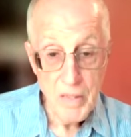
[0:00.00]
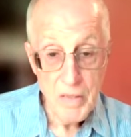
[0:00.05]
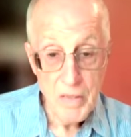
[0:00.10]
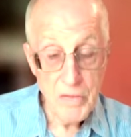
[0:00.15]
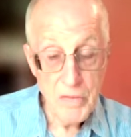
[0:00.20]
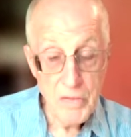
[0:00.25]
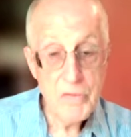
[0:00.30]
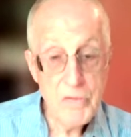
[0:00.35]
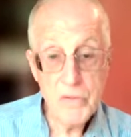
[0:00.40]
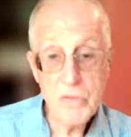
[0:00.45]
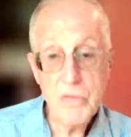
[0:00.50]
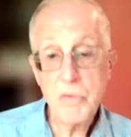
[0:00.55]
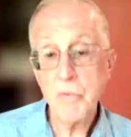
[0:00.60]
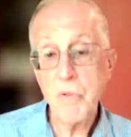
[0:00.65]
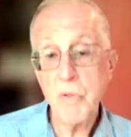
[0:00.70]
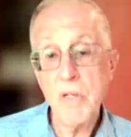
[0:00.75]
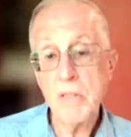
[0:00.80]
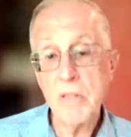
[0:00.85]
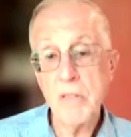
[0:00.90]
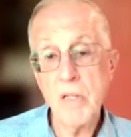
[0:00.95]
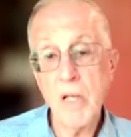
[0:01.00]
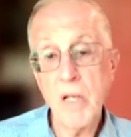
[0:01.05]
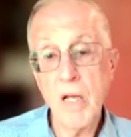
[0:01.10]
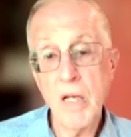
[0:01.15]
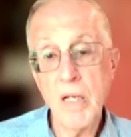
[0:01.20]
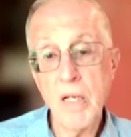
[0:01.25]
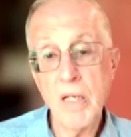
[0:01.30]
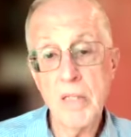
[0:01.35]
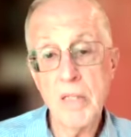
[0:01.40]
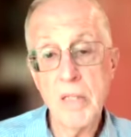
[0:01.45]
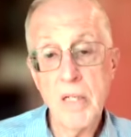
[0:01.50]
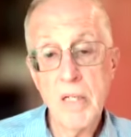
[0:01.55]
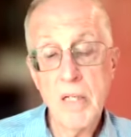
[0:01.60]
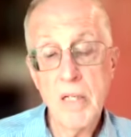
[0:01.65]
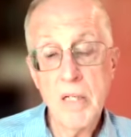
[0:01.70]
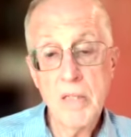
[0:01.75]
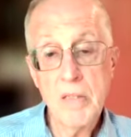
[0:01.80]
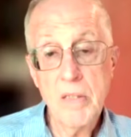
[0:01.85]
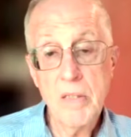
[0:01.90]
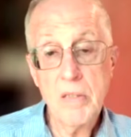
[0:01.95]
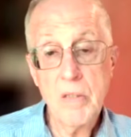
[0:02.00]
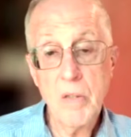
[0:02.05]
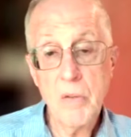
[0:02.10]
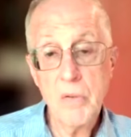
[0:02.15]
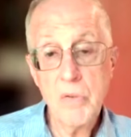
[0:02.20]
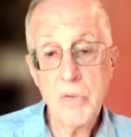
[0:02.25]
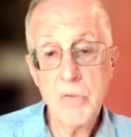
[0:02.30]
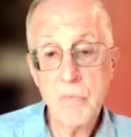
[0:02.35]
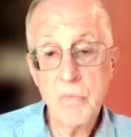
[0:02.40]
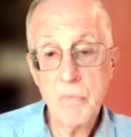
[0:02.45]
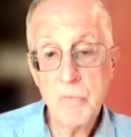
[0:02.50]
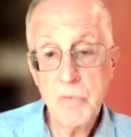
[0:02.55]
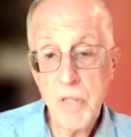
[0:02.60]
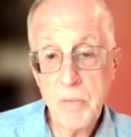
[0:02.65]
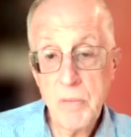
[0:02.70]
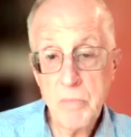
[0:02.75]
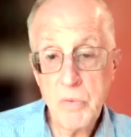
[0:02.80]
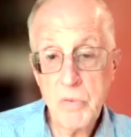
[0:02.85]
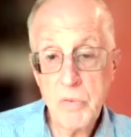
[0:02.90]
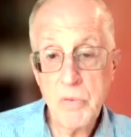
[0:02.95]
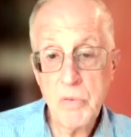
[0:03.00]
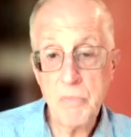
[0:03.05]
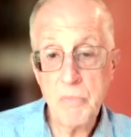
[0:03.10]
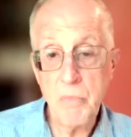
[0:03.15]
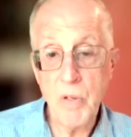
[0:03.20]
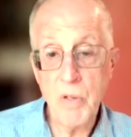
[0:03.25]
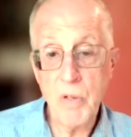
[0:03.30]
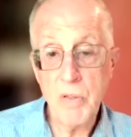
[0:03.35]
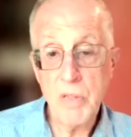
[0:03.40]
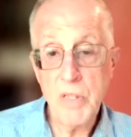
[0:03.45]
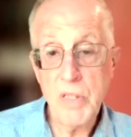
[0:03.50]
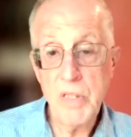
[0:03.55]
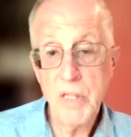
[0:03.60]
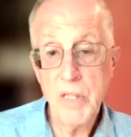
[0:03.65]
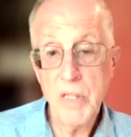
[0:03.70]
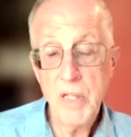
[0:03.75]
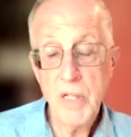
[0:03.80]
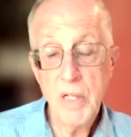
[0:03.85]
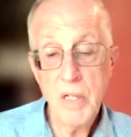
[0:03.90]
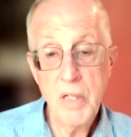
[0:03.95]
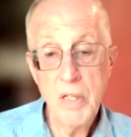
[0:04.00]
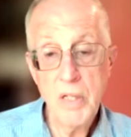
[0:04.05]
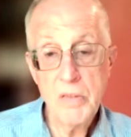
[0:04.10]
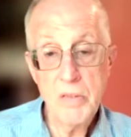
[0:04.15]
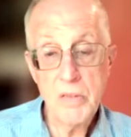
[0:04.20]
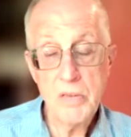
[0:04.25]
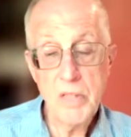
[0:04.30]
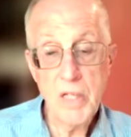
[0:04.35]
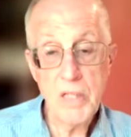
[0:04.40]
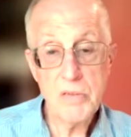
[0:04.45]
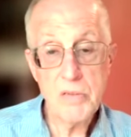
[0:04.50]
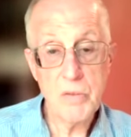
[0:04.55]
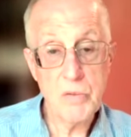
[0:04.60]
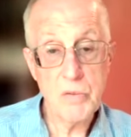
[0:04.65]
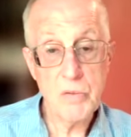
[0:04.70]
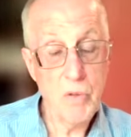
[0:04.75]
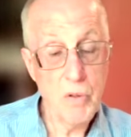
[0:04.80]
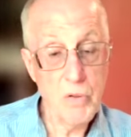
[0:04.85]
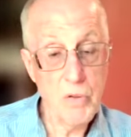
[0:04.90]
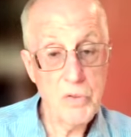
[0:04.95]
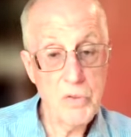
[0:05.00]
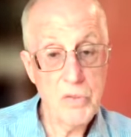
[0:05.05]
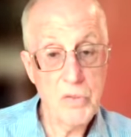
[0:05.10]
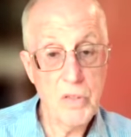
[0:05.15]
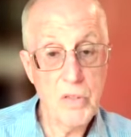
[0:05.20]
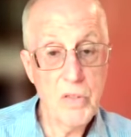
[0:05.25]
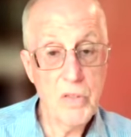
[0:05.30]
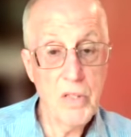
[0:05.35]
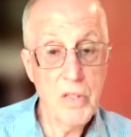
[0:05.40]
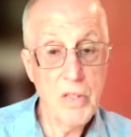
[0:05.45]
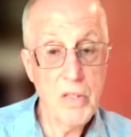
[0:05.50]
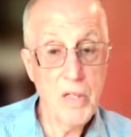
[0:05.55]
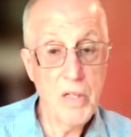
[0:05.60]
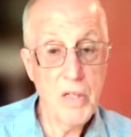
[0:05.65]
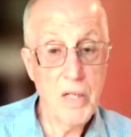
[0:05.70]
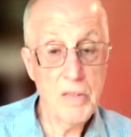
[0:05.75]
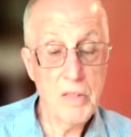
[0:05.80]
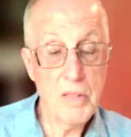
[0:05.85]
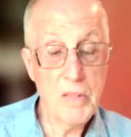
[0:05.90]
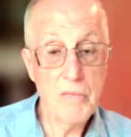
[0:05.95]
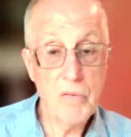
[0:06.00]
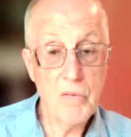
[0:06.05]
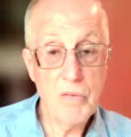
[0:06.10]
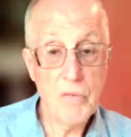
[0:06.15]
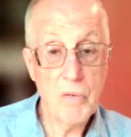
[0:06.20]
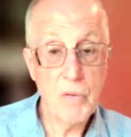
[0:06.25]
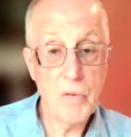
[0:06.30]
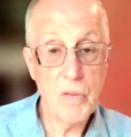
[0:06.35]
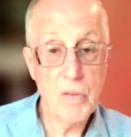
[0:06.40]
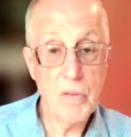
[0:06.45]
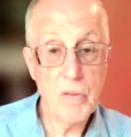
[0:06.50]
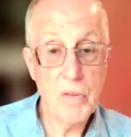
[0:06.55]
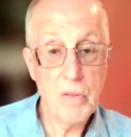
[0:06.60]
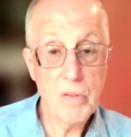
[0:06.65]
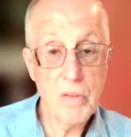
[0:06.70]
There's a straight line that goes from Chambers and Murray to Testagrossa and Leventhal